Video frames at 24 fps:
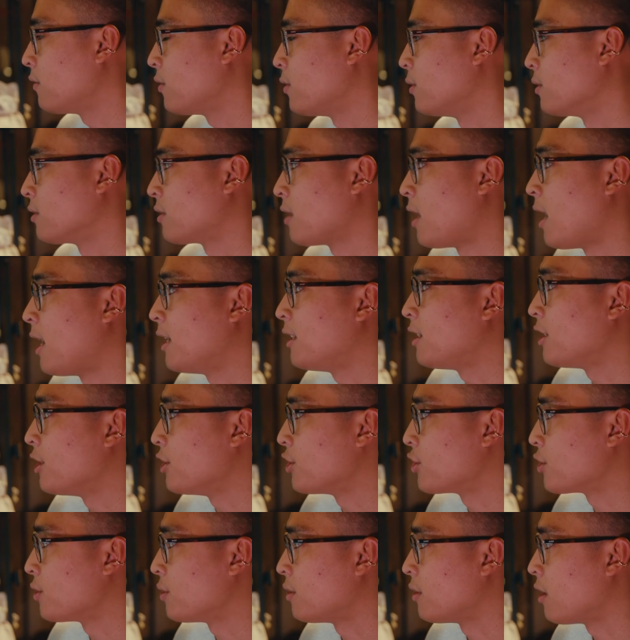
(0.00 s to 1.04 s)
course, I didn't
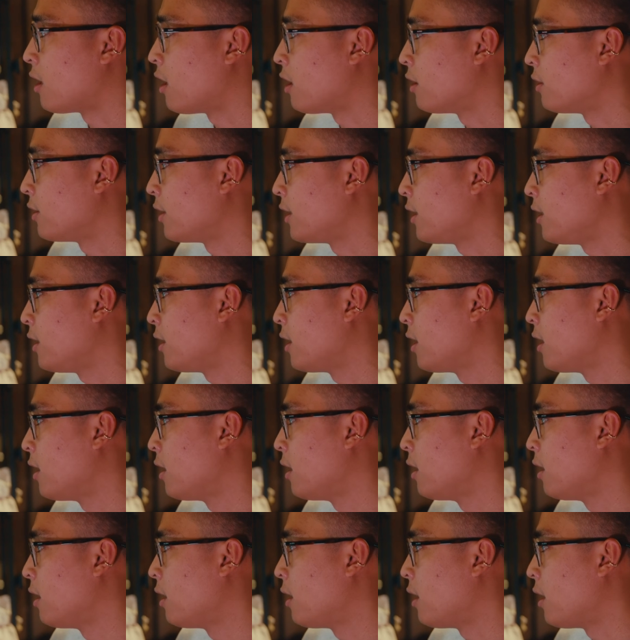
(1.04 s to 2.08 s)
shoot in ARRI.
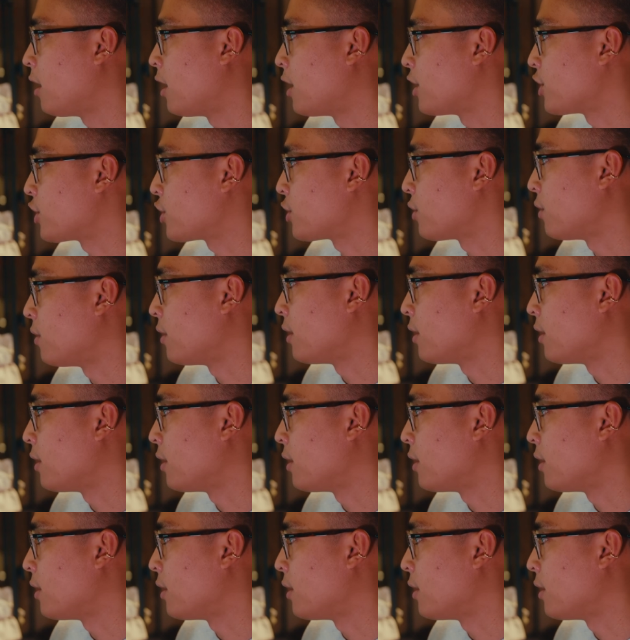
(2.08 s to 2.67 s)
I shot